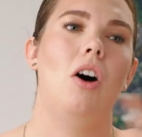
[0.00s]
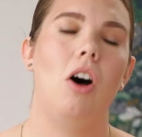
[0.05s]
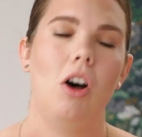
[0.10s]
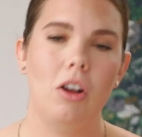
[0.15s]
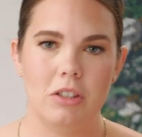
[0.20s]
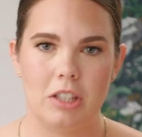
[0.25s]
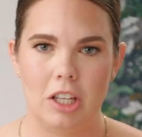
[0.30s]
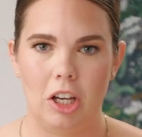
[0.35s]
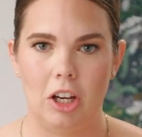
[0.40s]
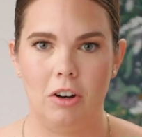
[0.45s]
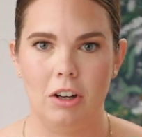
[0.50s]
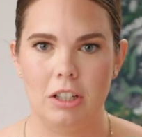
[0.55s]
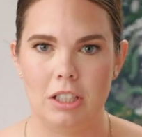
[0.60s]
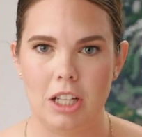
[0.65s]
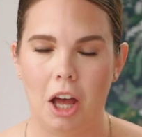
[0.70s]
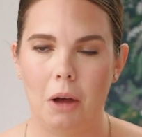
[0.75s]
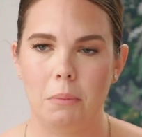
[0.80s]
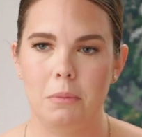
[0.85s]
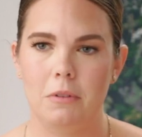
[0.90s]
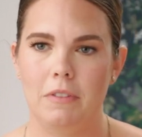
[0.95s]
Also, on
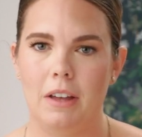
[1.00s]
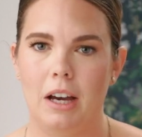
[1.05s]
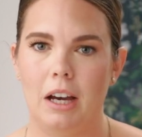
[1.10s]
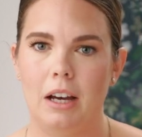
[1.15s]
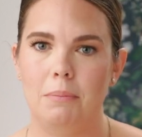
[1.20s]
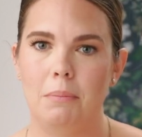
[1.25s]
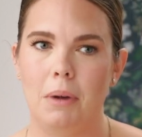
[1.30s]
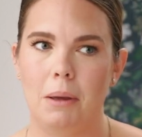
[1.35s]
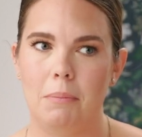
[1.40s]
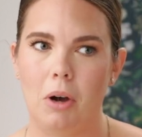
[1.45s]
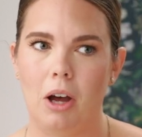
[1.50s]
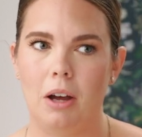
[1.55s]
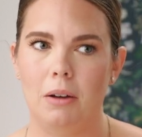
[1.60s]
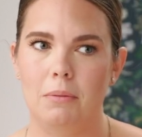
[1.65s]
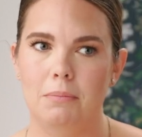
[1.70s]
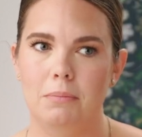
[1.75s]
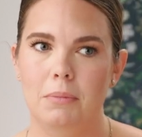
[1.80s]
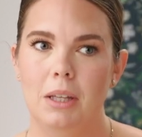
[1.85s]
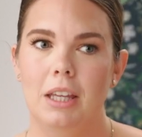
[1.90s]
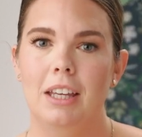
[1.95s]
top of that, my
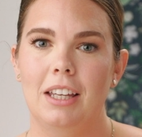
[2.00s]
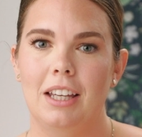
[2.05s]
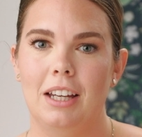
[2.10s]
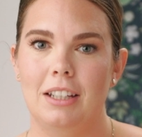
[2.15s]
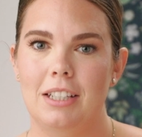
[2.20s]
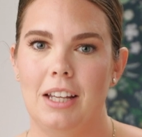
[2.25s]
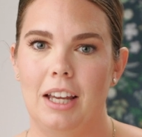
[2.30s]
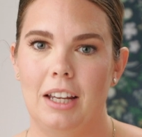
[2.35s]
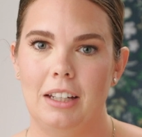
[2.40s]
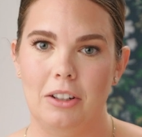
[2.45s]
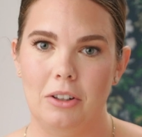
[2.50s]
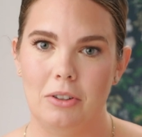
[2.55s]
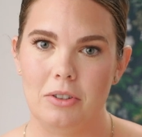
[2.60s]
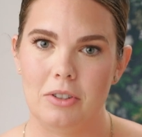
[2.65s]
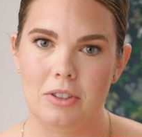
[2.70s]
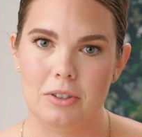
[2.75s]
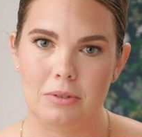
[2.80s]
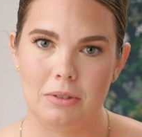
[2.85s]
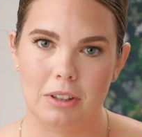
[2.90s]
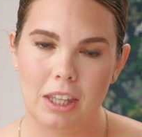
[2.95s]
mom got
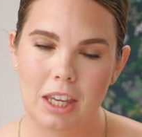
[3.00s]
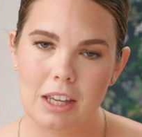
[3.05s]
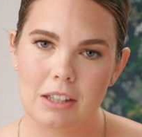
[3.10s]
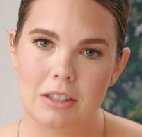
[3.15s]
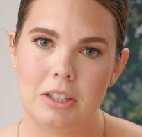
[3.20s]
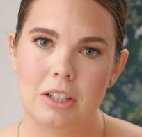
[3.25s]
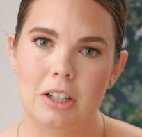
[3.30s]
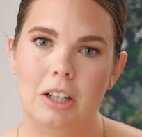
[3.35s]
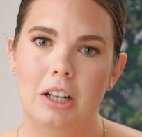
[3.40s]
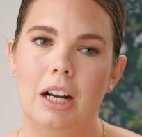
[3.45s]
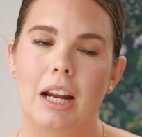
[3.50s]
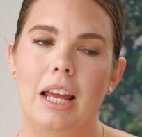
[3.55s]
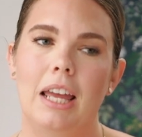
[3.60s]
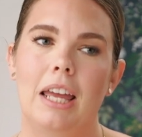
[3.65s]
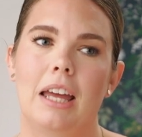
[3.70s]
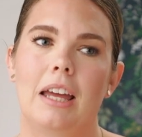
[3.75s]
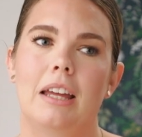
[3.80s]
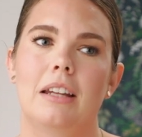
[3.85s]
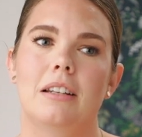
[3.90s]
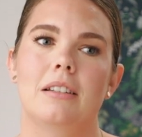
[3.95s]
diagnosed with cancer,
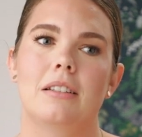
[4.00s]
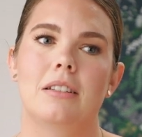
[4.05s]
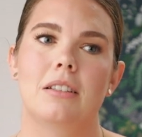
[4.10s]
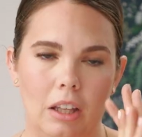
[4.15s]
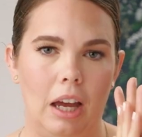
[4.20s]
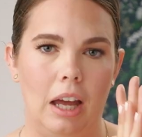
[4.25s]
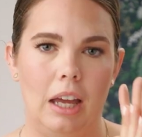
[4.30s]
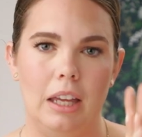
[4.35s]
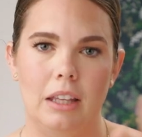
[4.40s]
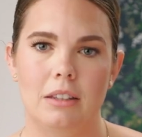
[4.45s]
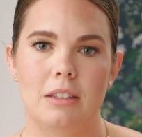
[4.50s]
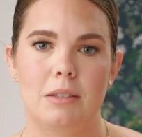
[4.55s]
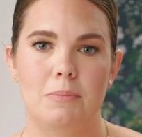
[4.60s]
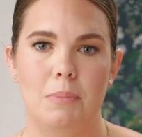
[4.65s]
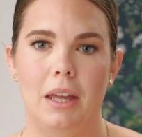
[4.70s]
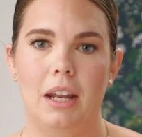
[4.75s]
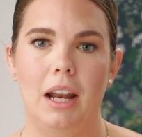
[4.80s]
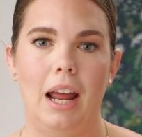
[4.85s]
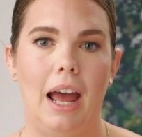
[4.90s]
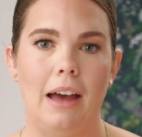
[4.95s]
and I
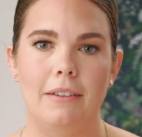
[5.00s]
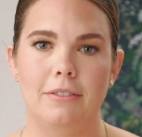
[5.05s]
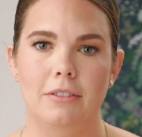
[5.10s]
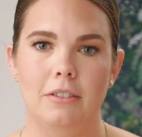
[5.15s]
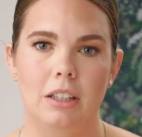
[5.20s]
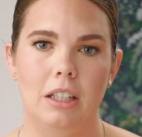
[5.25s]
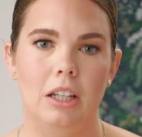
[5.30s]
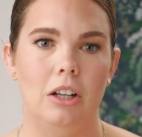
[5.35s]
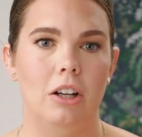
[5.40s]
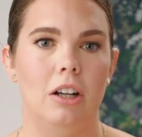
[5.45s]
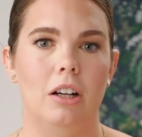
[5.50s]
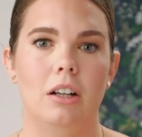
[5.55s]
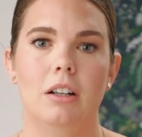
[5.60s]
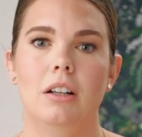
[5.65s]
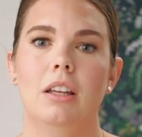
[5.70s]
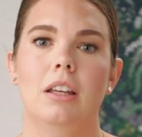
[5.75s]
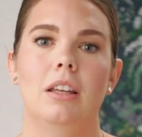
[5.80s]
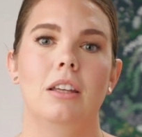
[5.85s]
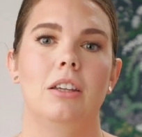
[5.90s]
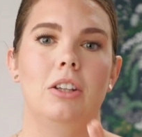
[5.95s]
spent half a year,
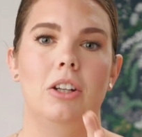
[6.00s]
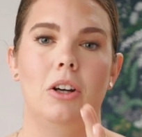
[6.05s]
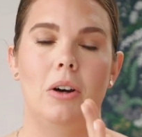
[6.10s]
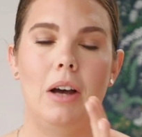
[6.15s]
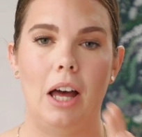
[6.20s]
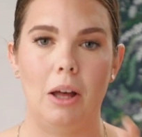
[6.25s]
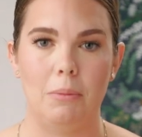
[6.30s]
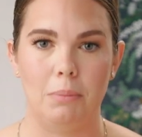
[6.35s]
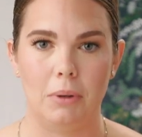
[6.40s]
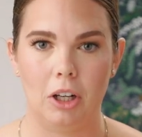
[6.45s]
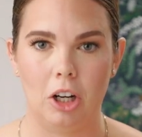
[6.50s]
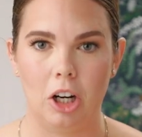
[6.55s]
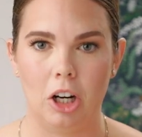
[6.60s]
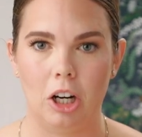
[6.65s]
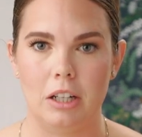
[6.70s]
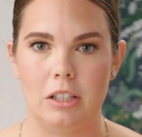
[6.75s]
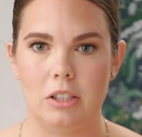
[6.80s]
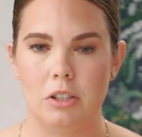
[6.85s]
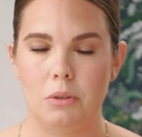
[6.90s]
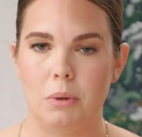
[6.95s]
helping
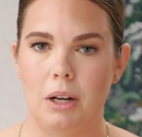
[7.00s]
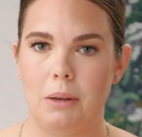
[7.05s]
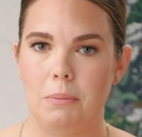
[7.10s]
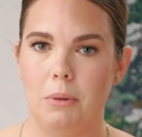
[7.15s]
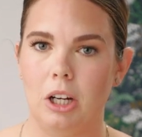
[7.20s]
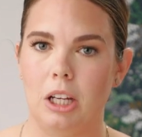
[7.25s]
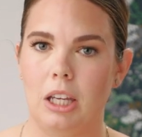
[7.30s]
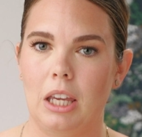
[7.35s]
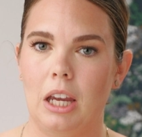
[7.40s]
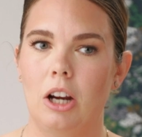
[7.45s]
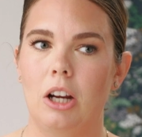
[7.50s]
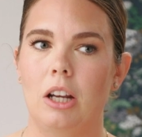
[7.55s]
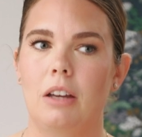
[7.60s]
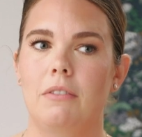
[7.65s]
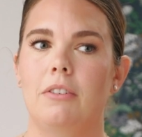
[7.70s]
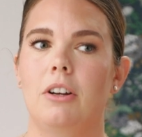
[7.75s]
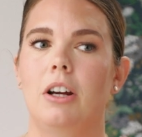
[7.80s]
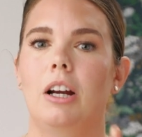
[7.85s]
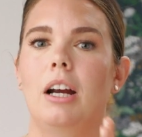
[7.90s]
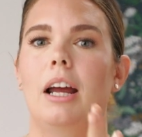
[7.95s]
her as her primary
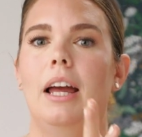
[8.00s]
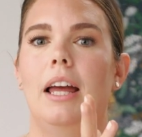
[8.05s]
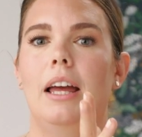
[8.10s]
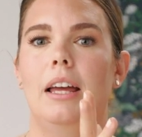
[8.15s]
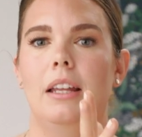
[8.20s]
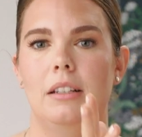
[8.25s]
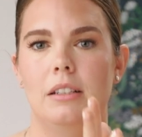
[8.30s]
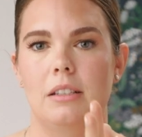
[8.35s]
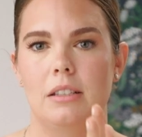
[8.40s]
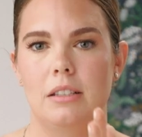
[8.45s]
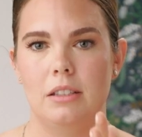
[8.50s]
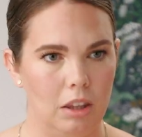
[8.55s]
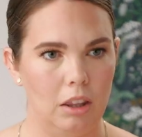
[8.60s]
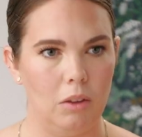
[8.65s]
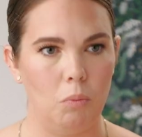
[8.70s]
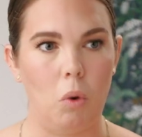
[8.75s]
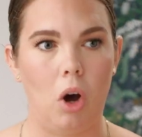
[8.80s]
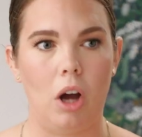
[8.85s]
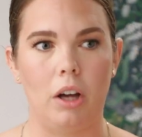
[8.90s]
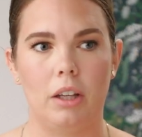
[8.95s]
caregiver and
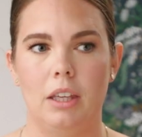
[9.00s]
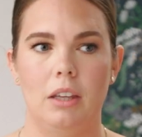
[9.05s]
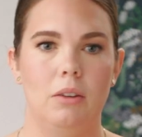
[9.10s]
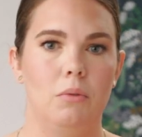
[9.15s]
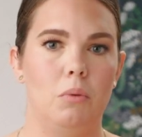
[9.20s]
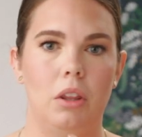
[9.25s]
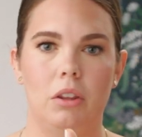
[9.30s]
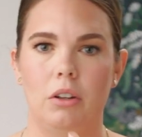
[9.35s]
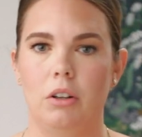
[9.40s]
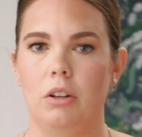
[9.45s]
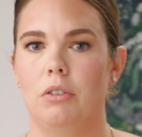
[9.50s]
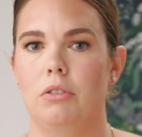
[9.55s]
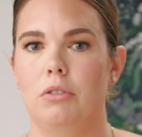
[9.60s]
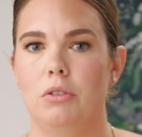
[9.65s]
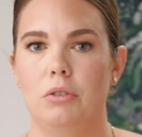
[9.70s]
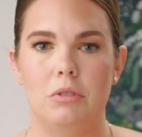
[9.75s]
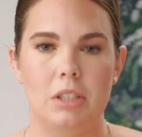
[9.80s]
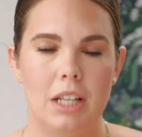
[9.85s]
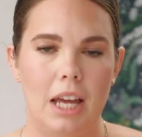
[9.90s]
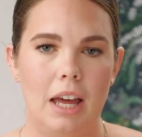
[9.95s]
walking with her
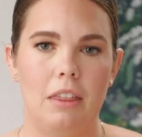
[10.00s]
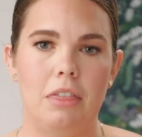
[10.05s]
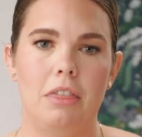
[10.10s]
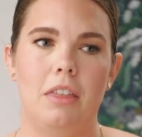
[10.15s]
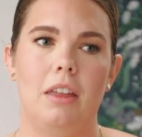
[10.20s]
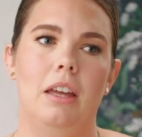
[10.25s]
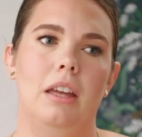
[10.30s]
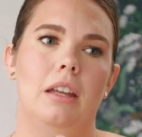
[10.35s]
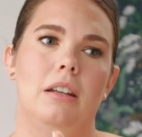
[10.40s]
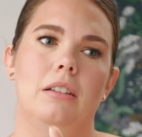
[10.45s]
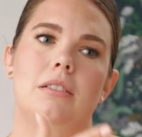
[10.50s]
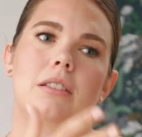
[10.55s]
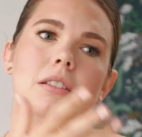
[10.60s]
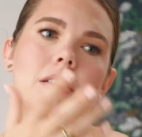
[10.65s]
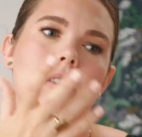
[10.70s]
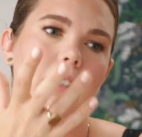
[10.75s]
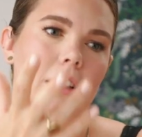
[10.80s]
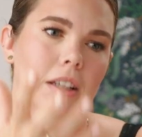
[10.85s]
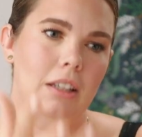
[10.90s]
through death and